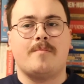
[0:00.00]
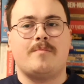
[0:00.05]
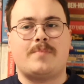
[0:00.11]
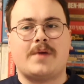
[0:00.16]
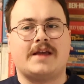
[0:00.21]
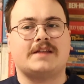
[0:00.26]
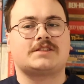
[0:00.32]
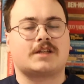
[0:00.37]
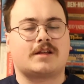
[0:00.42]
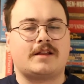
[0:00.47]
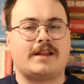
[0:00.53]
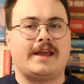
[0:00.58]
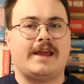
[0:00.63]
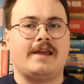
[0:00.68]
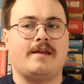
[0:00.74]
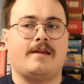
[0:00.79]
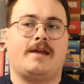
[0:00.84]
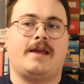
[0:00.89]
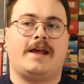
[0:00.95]

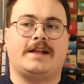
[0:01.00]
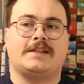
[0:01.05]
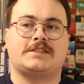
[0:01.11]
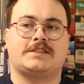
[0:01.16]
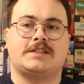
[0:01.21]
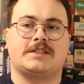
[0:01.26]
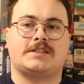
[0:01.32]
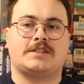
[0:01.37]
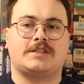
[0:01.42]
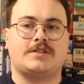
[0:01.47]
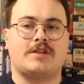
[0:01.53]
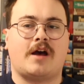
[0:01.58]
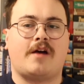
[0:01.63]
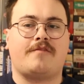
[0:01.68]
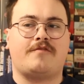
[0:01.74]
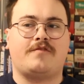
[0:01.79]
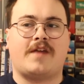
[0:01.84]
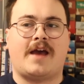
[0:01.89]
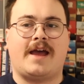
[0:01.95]
Basically, it's the
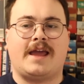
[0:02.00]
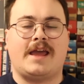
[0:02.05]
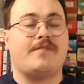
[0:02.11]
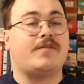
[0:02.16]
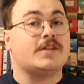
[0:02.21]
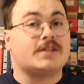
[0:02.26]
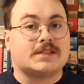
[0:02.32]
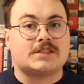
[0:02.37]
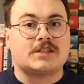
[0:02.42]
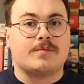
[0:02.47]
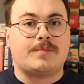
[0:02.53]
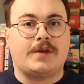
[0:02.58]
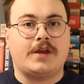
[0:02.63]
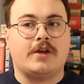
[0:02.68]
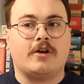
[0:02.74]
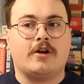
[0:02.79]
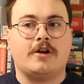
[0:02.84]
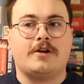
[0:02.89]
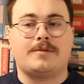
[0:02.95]
stuff that if it
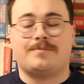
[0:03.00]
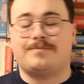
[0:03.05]
disappeared,